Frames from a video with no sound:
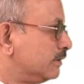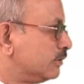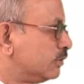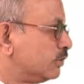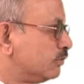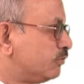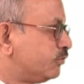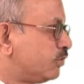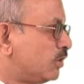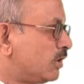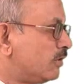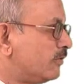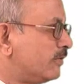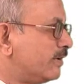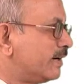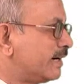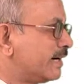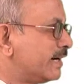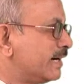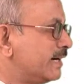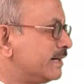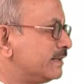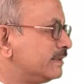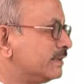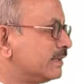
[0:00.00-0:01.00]
So
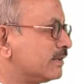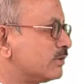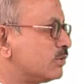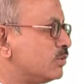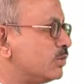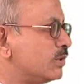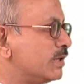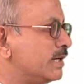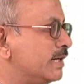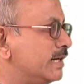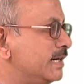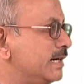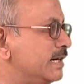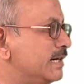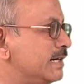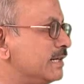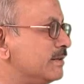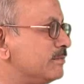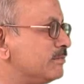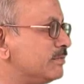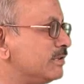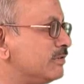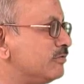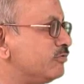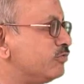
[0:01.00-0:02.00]
forward rates are quoted in
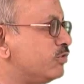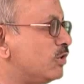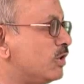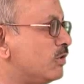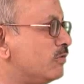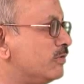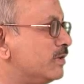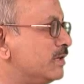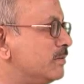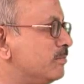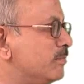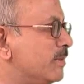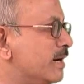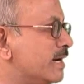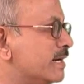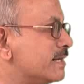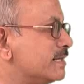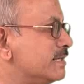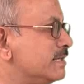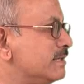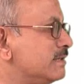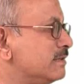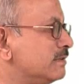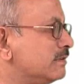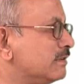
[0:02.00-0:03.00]
terms of forward
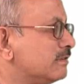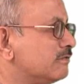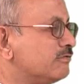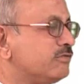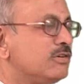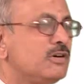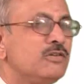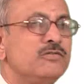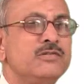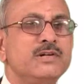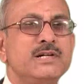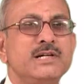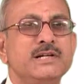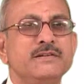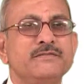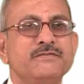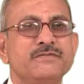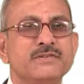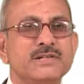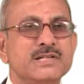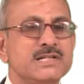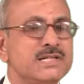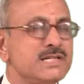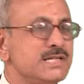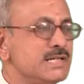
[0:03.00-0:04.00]
margins or forward
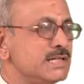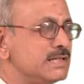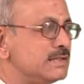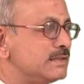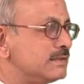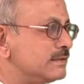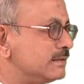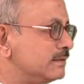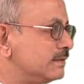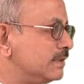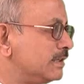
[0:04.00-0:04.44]
differentials.